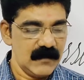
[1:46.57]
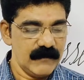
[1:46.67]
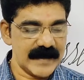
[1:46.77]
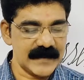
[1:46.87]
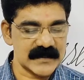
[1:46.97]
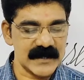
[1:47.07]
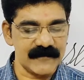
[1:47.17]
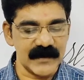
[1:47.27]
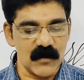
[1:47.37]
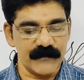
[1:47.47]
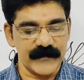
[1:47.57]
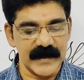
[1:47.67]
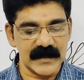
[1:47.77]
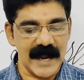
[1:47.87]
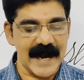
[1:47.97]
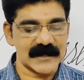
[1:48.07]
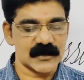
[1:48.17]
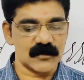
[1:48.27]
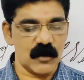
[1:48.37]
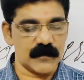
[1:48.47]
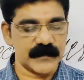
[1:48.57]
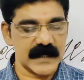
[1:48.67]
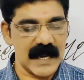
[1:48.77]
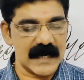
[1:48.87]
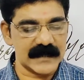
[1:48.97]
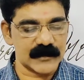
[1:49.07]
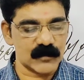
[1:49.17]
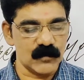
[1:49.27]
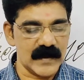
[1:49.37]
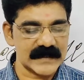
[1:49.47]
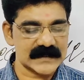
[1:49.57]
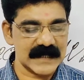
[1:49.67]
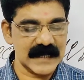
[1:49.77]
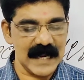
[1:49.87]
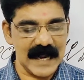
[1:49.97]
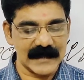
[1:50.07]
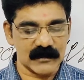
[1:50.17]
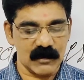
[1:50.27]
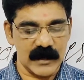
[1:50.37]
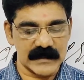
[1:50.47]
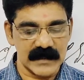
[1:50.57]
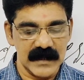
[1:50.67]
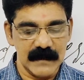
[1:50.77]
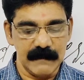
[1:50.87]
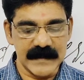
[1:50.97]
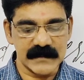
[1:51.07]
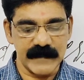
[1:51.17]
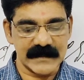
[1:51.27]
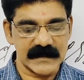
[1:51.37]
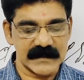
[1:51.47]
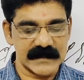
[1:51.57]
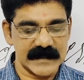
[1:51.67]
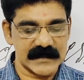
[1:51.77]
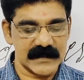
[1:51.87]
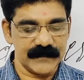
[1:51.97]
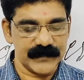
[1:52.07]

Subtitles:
When the shuffling of feet had stopped and the room was still and quiet, Miss Mason said,